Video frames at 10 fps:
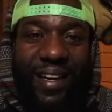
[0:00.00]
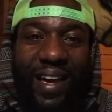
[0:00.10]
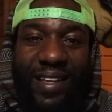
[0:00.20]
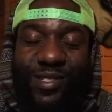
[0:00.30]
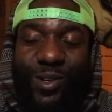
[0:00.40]

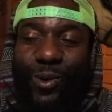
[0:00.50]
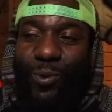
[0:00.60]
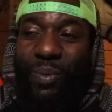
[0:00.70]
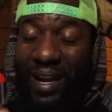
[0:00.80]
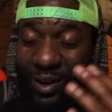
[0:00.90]
And
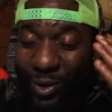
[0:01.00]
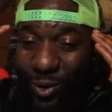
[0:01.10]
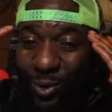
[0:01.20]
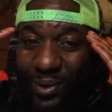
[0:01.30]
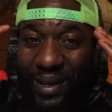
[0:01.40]
so my
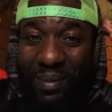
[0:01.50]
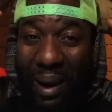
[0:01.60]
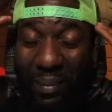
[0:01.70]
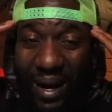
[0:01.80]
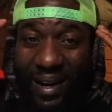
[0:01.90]
goal in
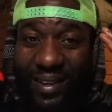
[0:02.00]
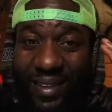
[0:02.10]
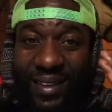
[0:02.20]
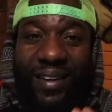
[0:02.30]
my mind